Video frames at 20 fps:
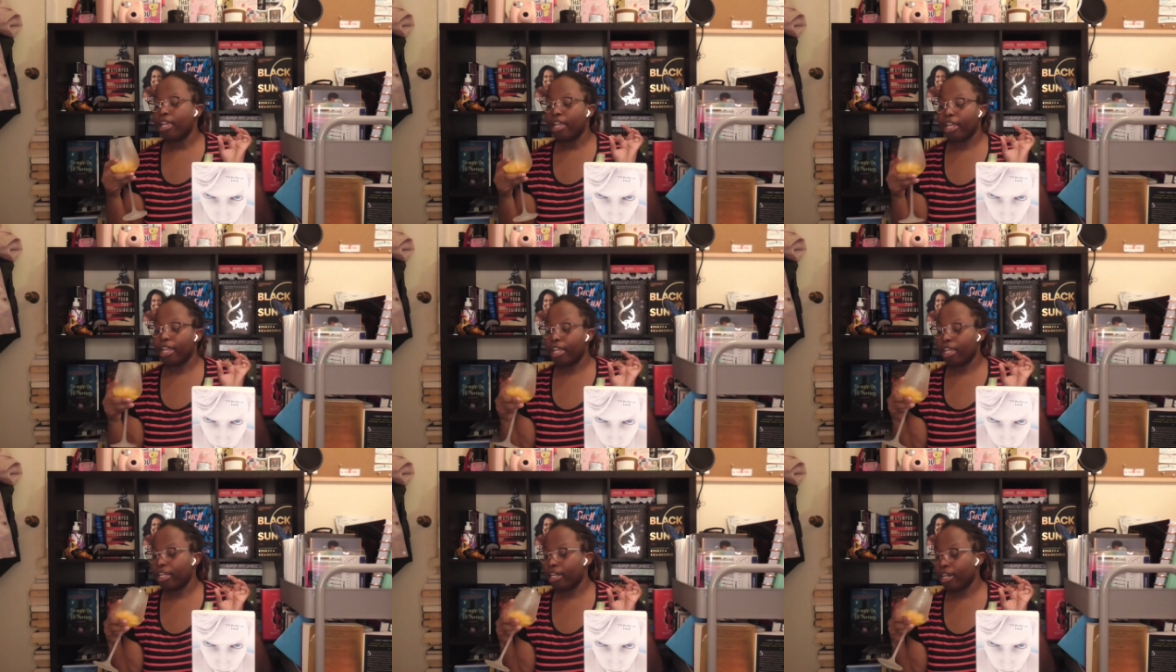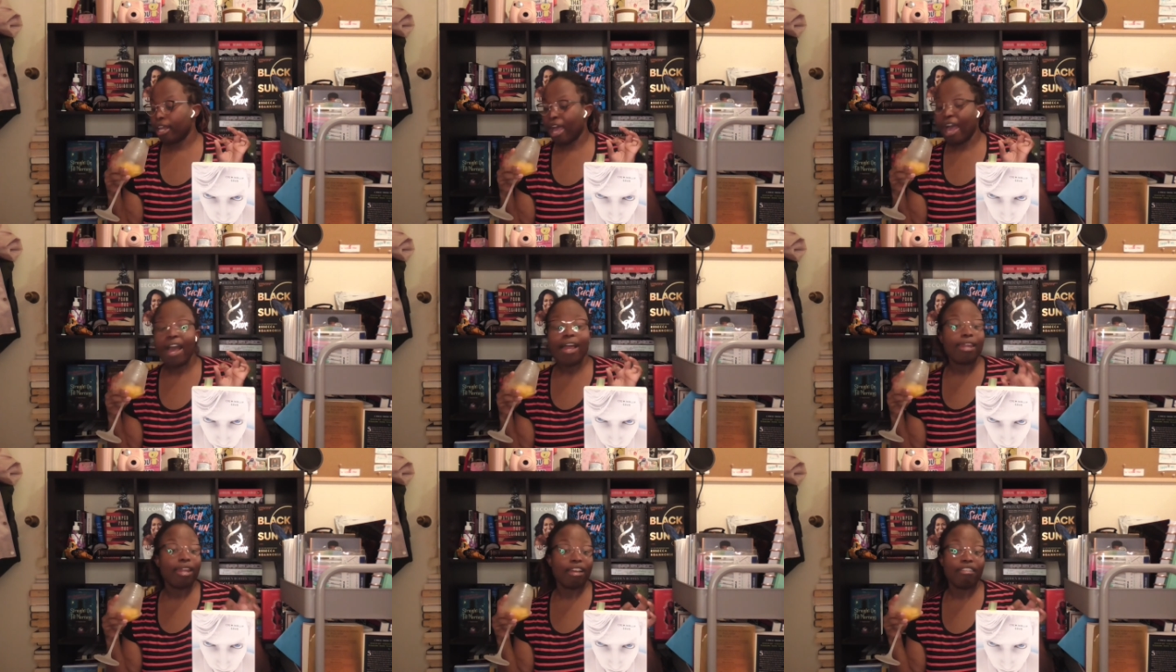and
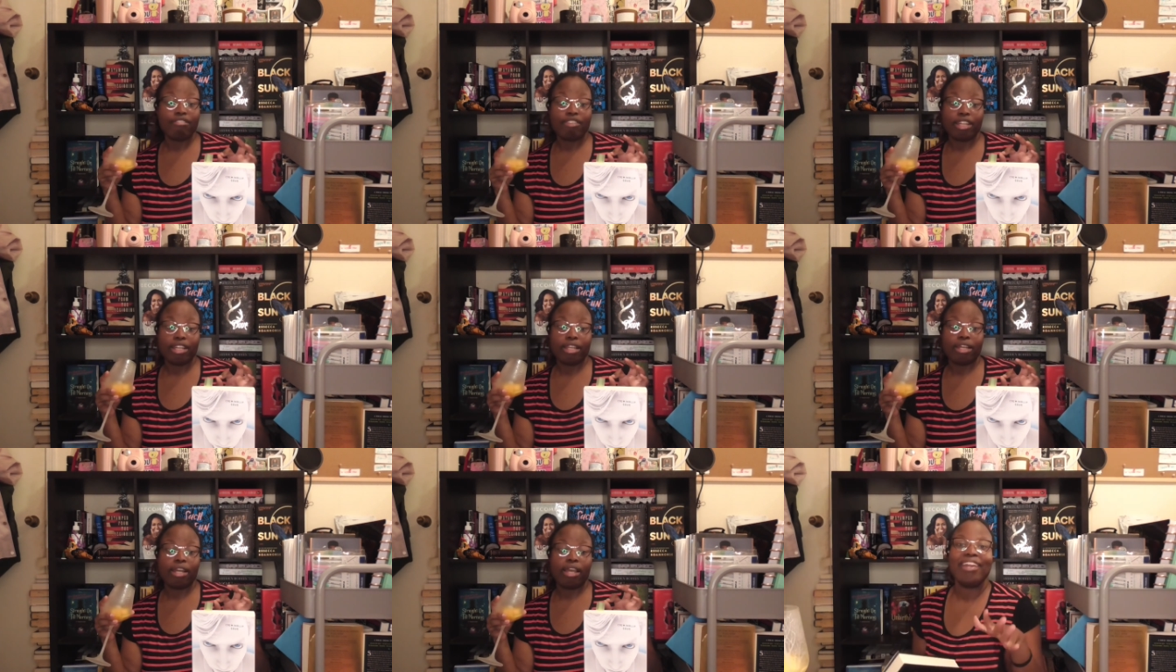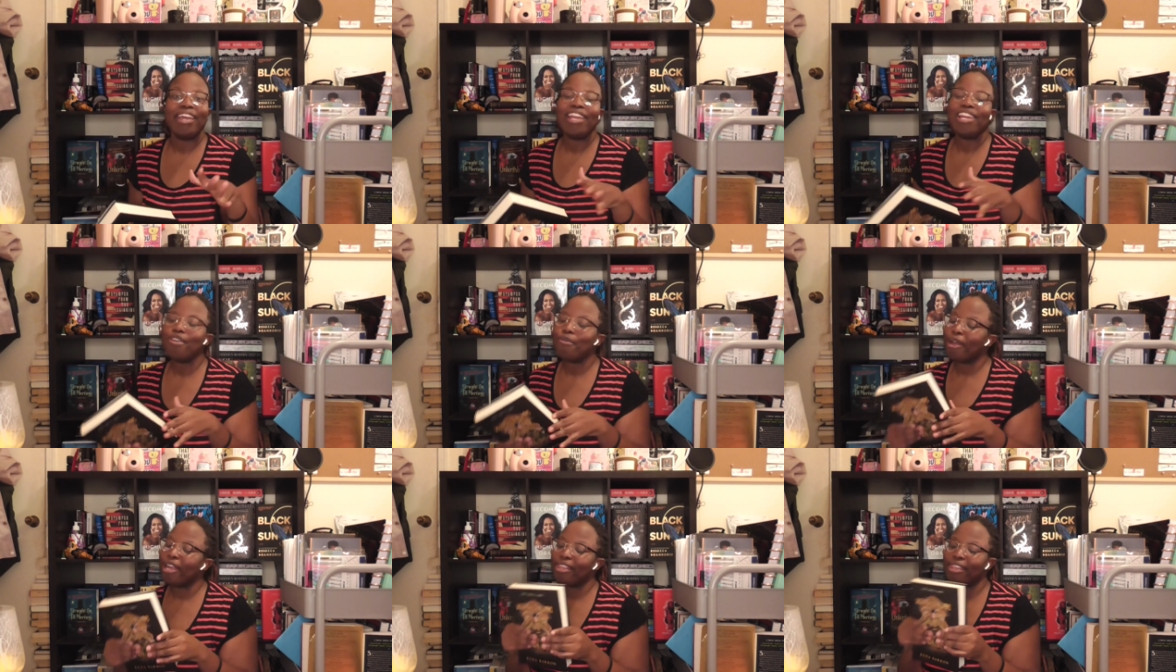I loved it. But
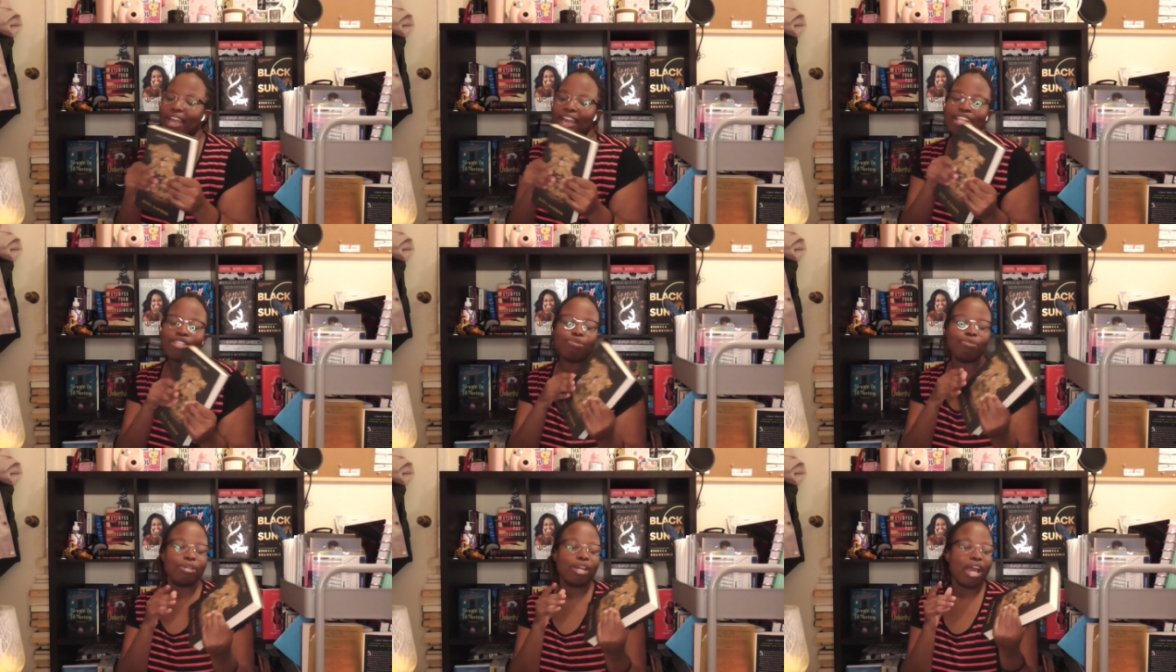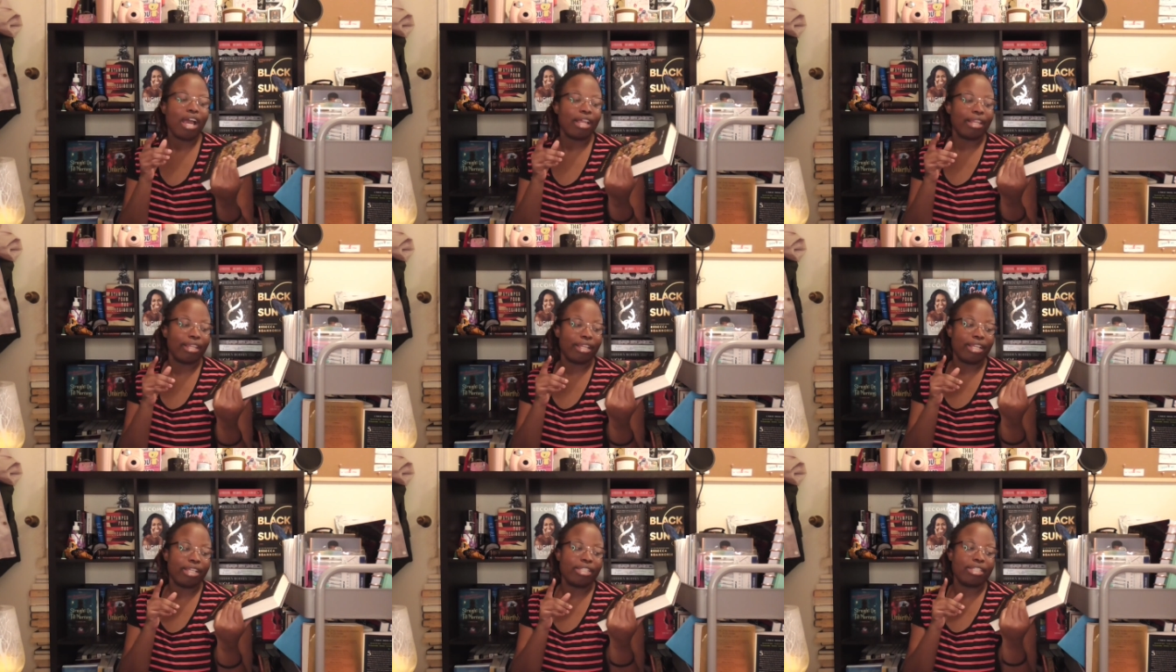anyway, last but
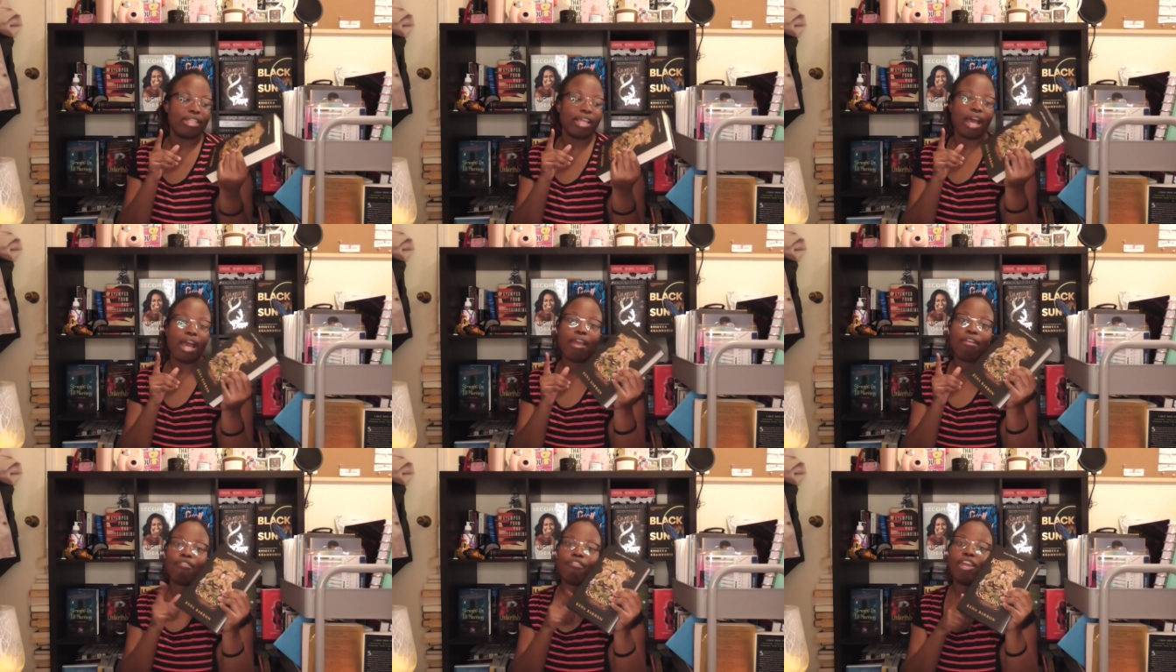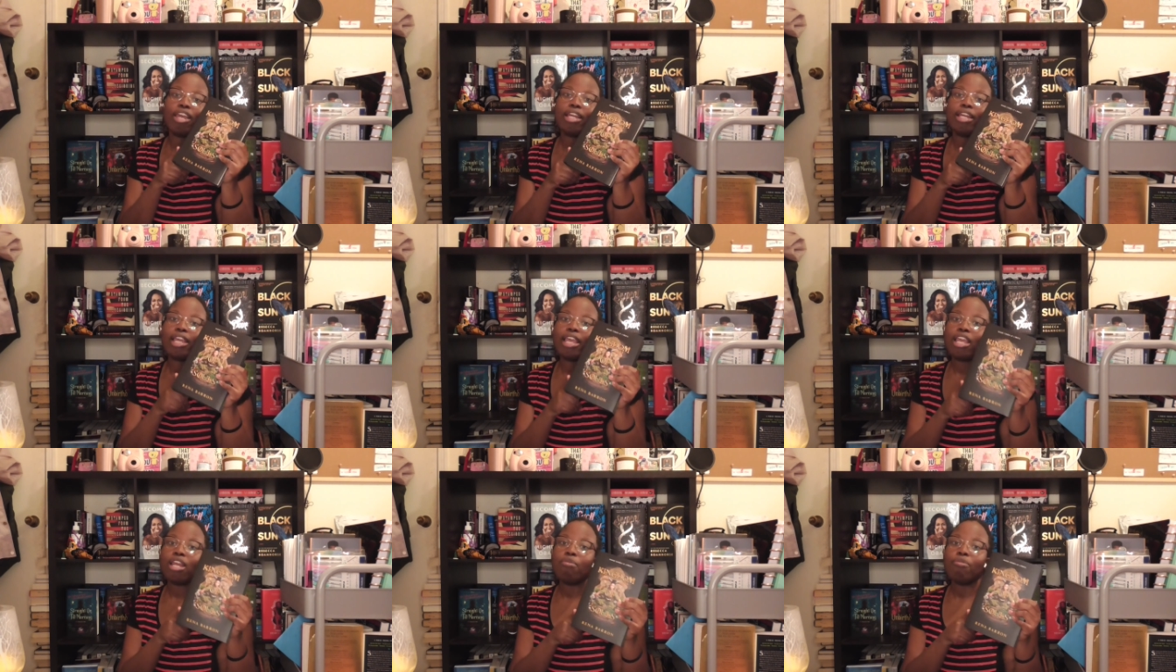not least, I
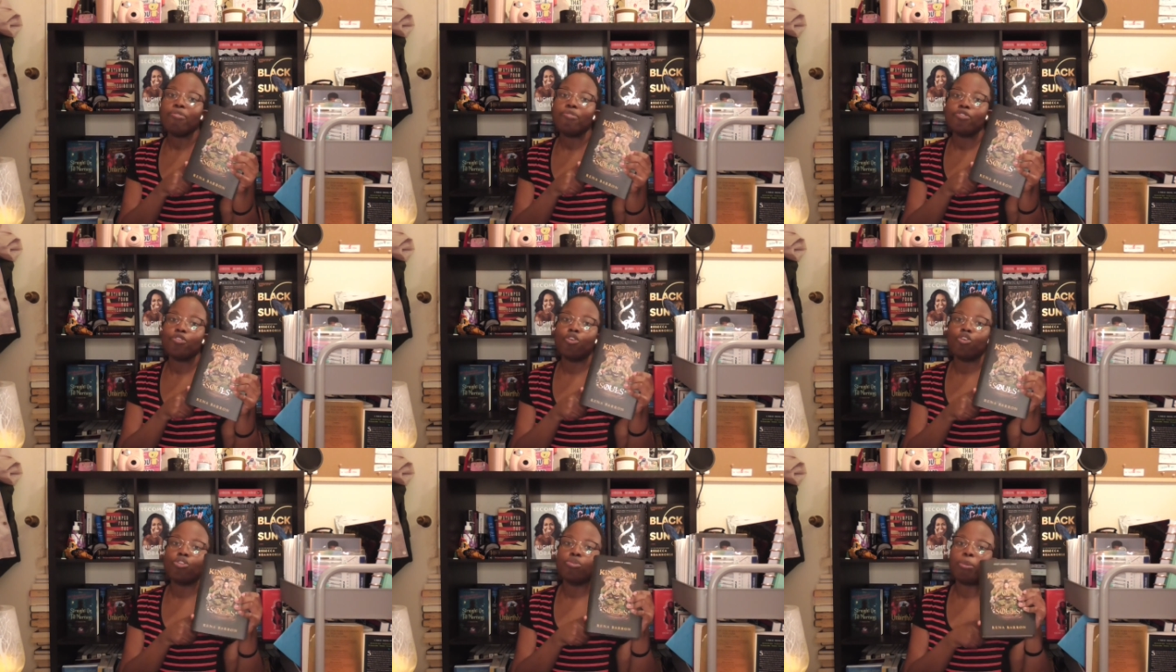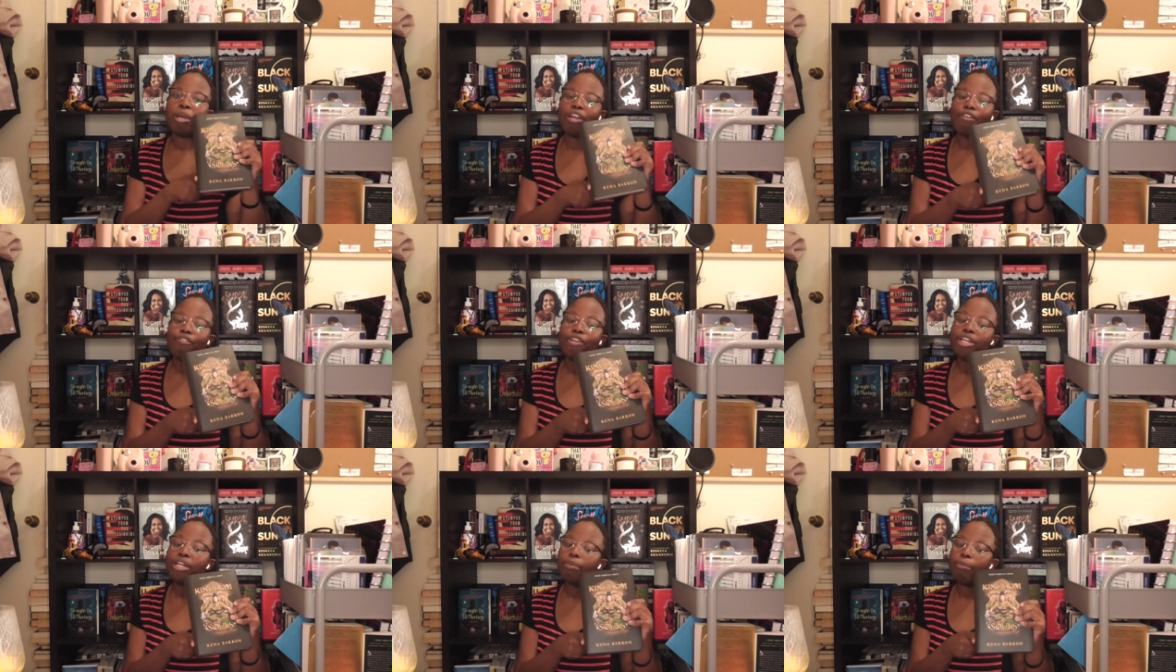read Kingdom of Souls by
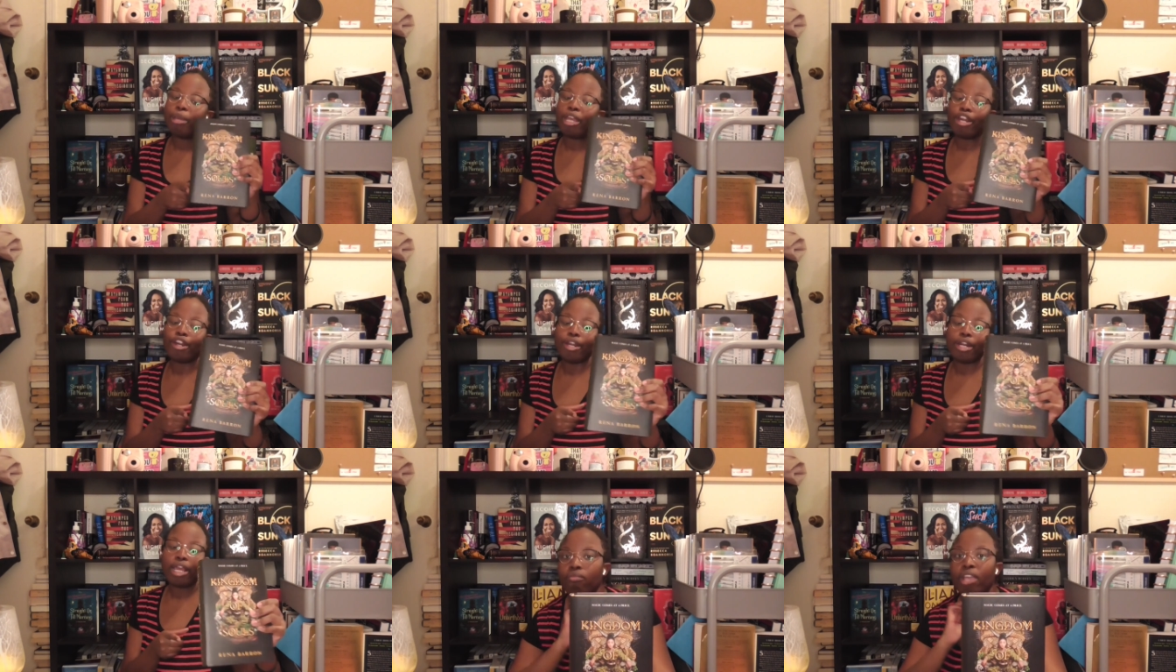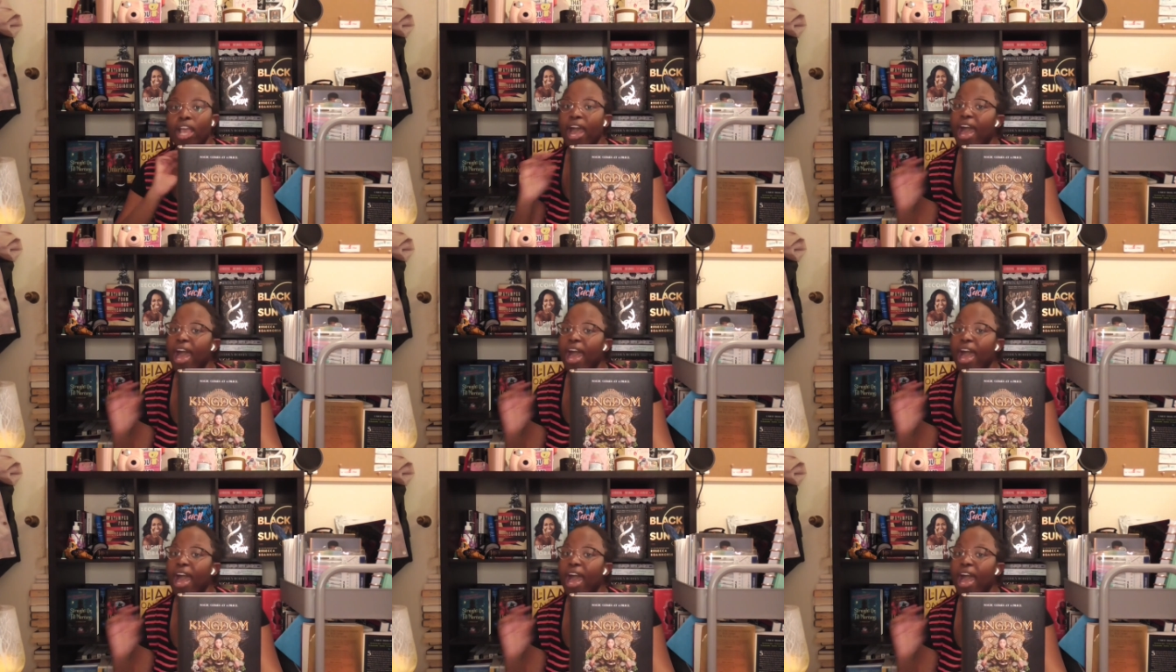Rena Barron.